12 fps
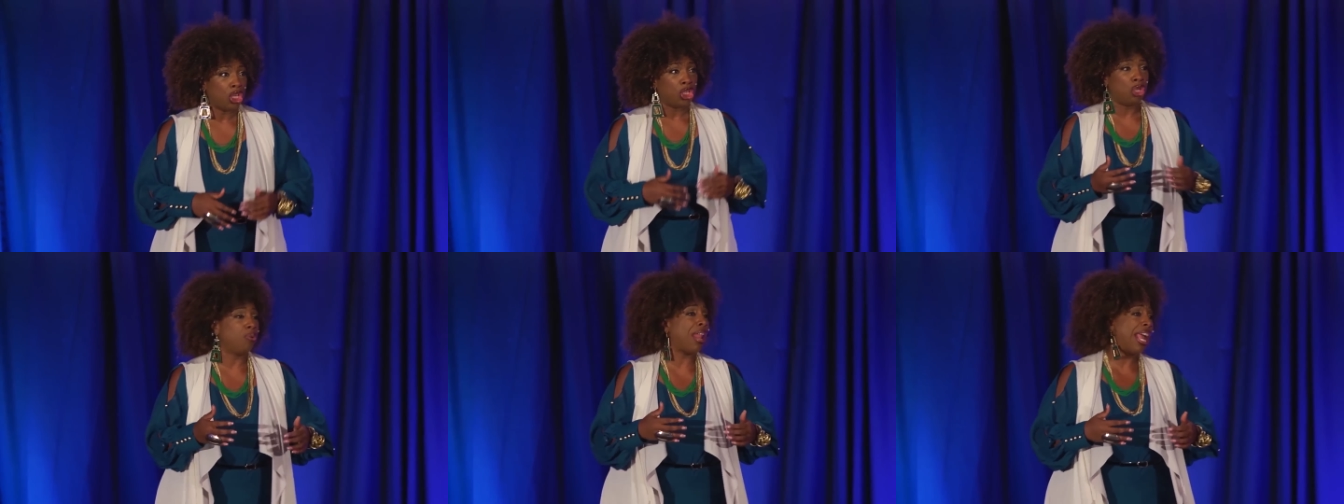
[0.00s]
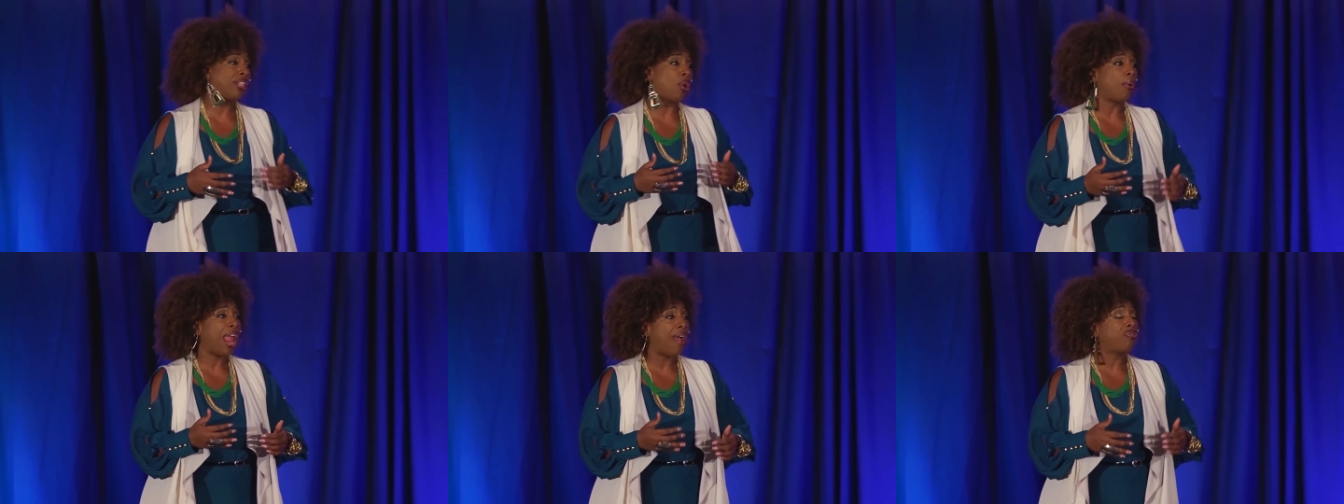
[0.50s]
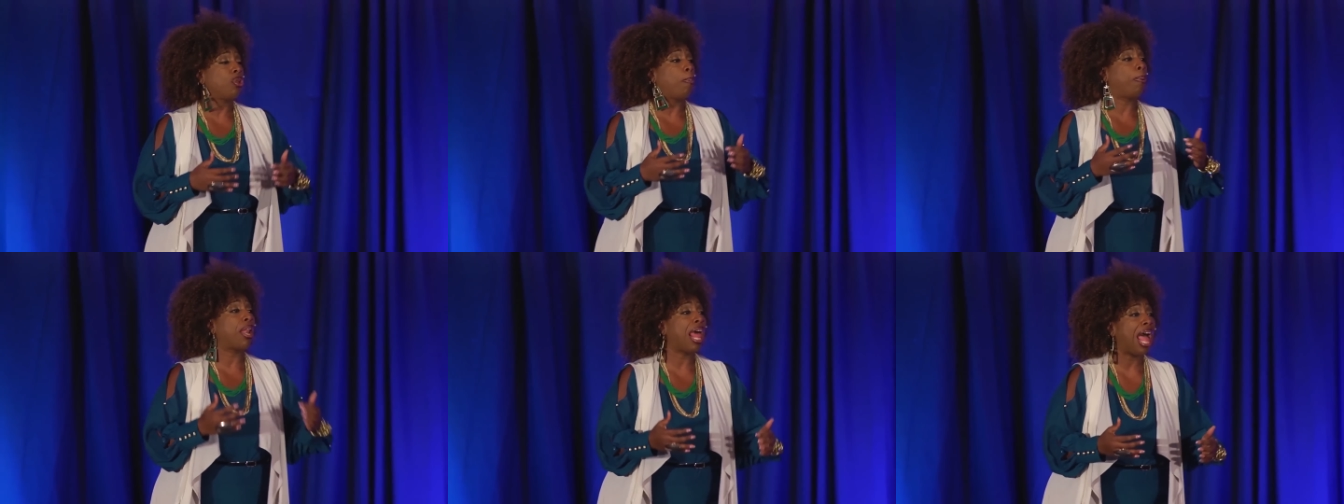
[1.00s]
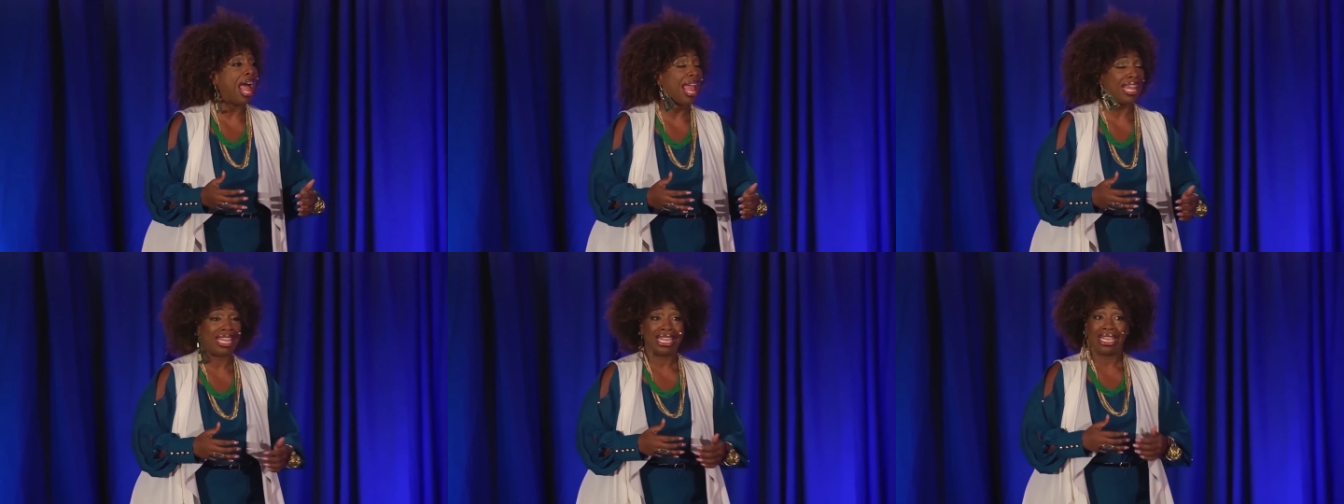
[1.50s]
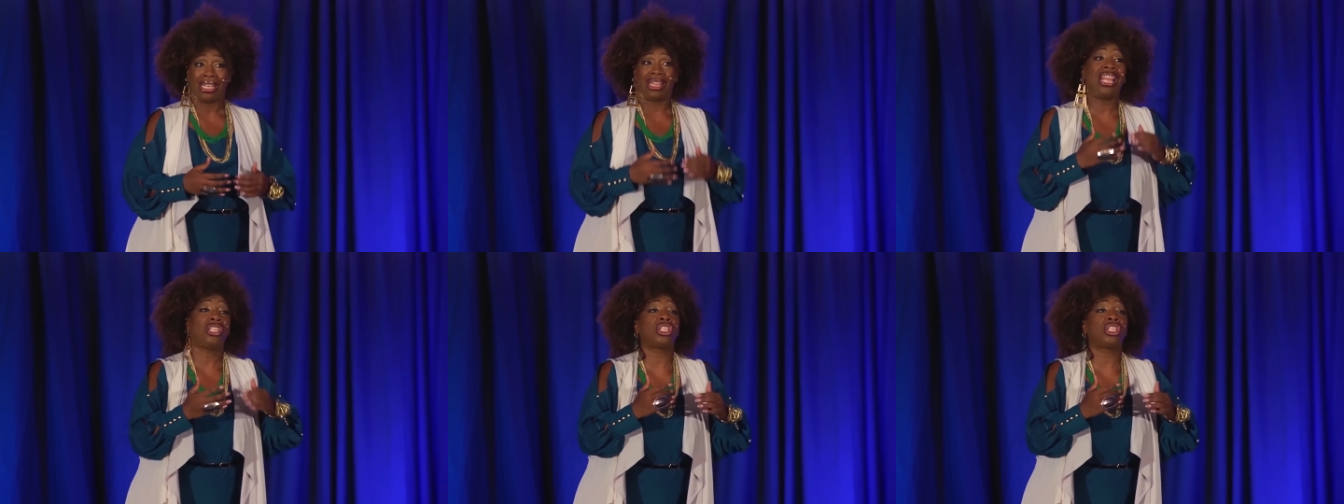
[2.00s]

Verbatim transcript: You, like, don't have to apply. They